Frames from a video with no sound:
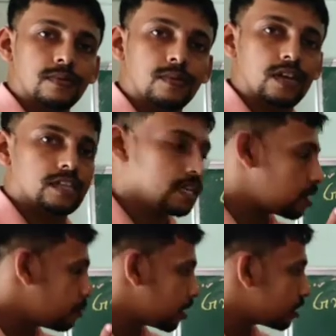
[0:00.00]
Okay, they
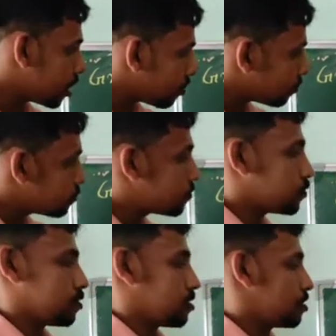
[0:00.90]
can make their own
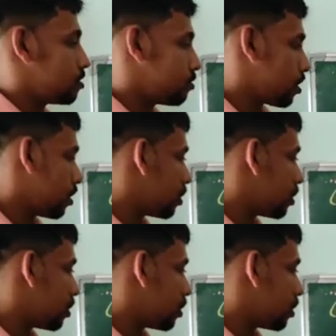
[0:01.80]
food. Okay,